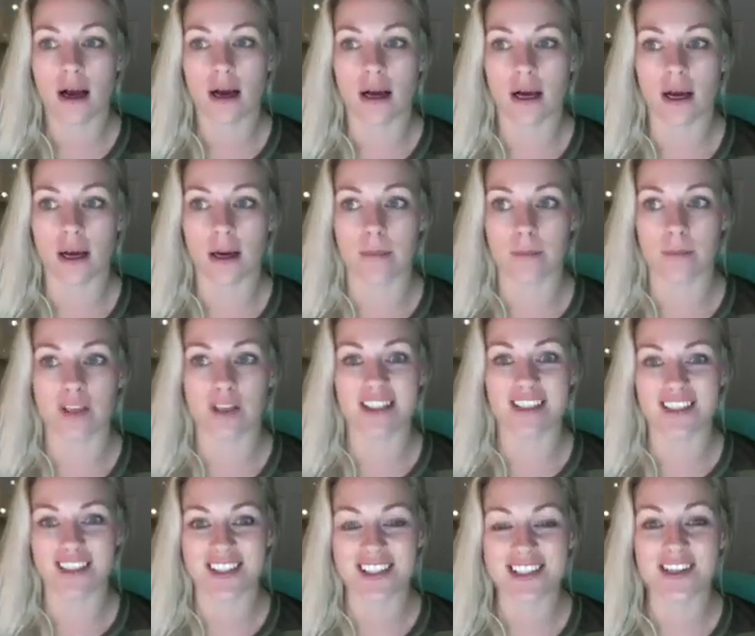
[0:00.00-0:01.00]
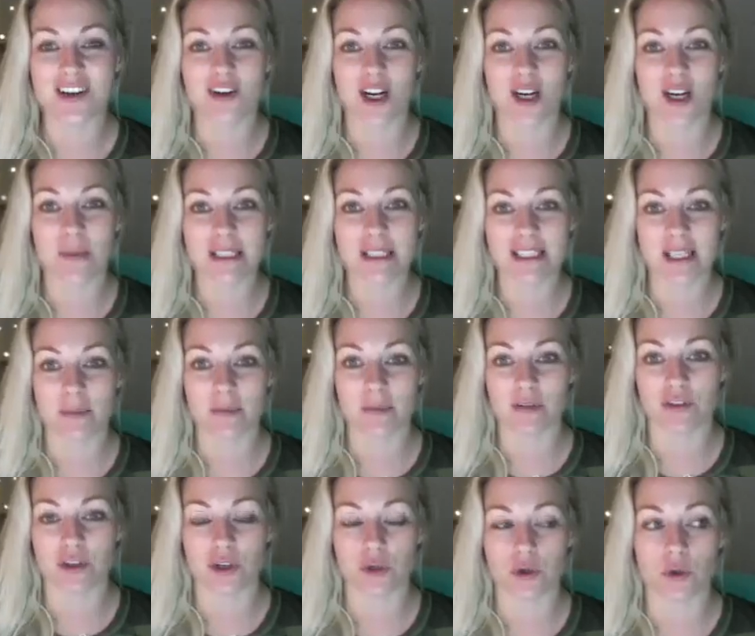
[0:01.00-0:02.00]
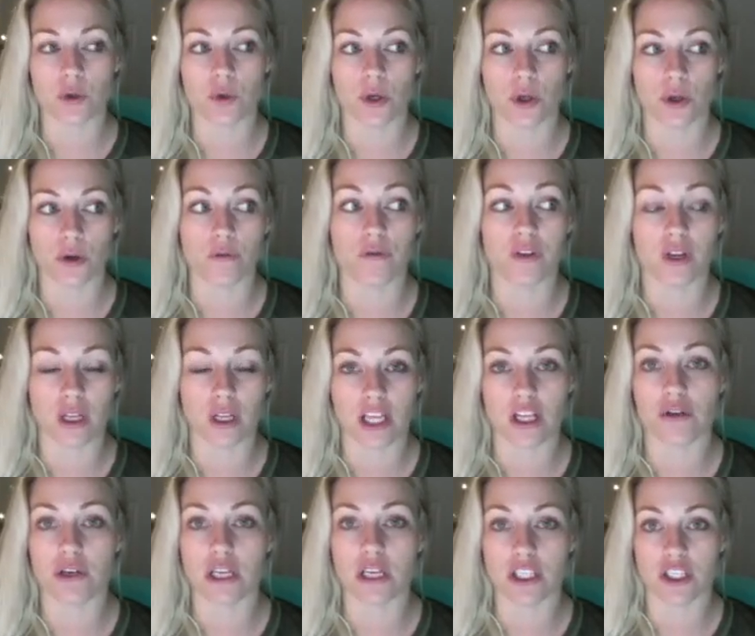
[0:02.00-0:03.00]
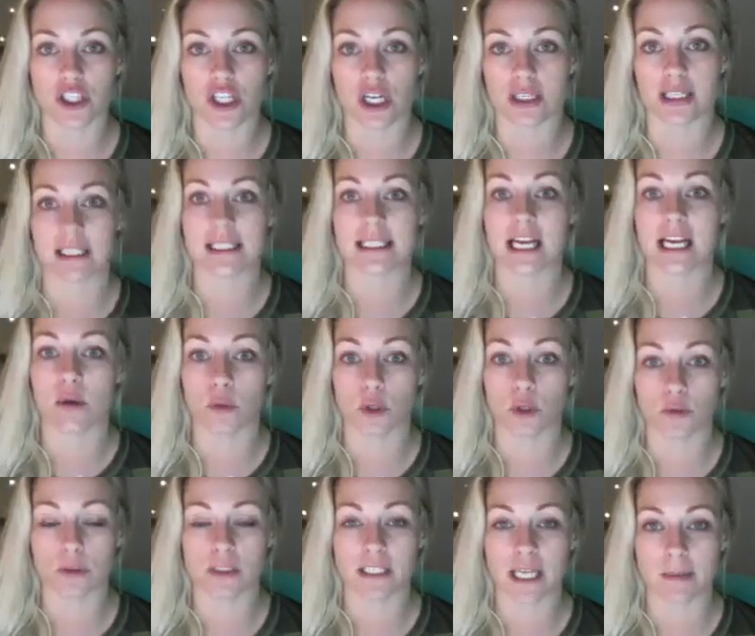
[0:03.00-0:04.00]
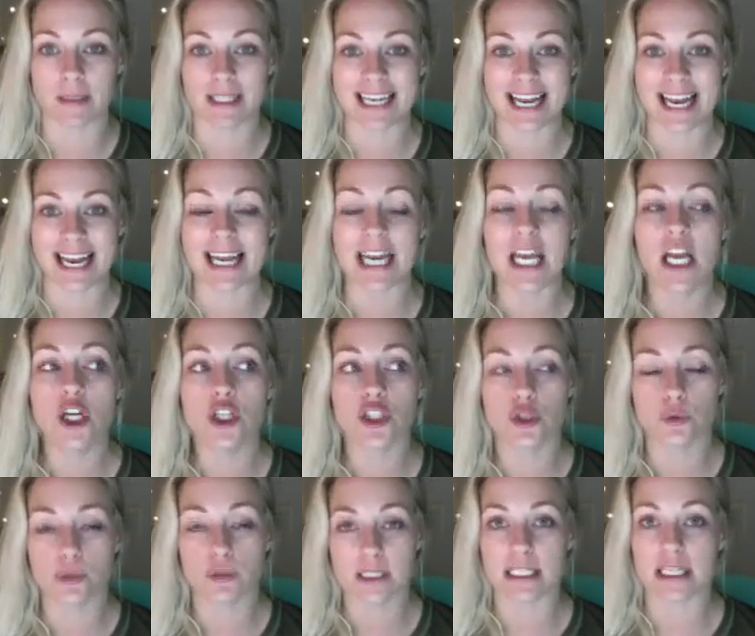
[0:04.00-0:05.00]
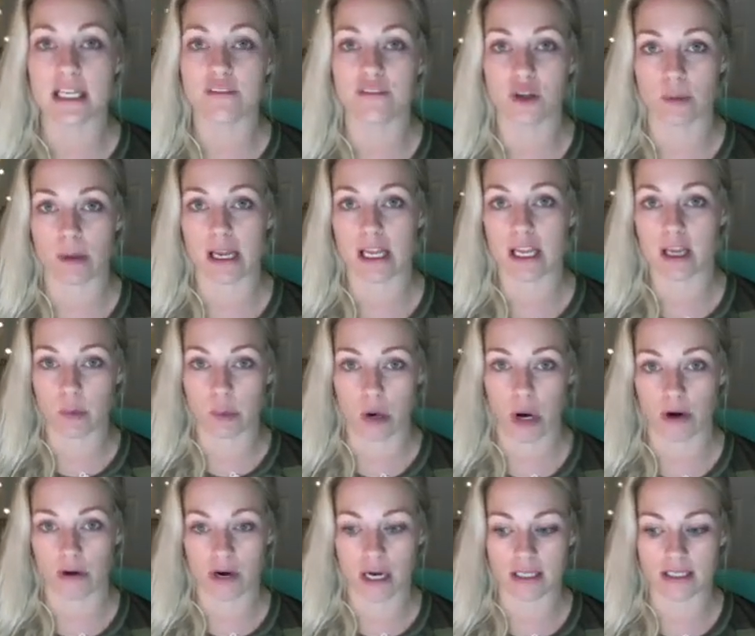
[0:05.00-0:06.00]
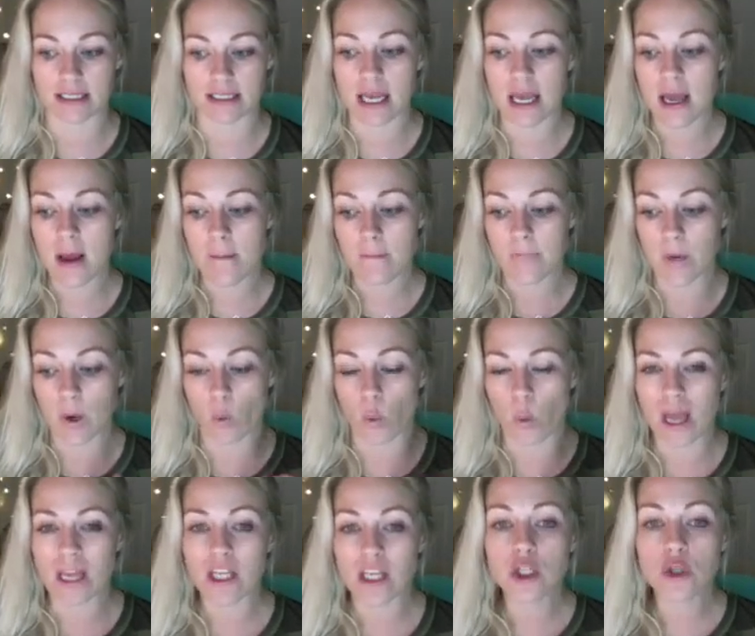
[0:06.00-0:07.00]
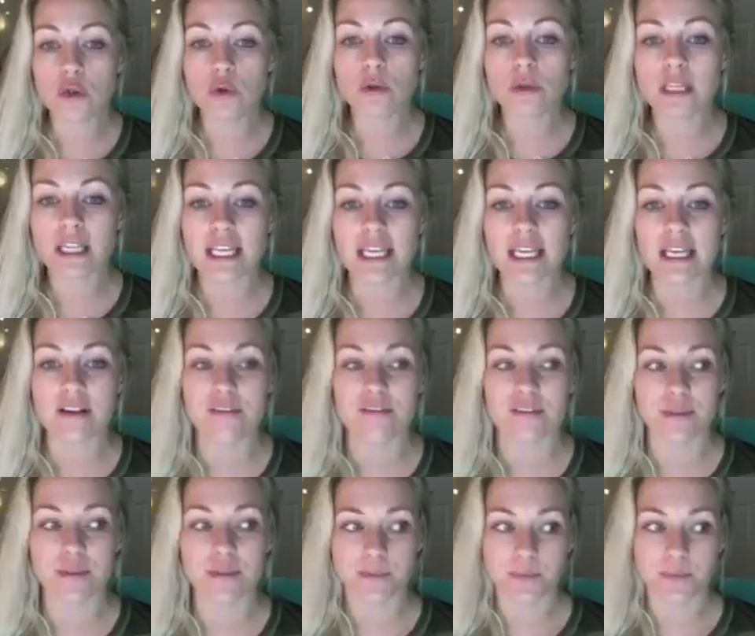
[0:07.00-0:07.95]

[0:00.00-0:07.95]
because there's still going to be some of you who feel like you need to check the scale multiple times a day to see if you're making progress. But when you leave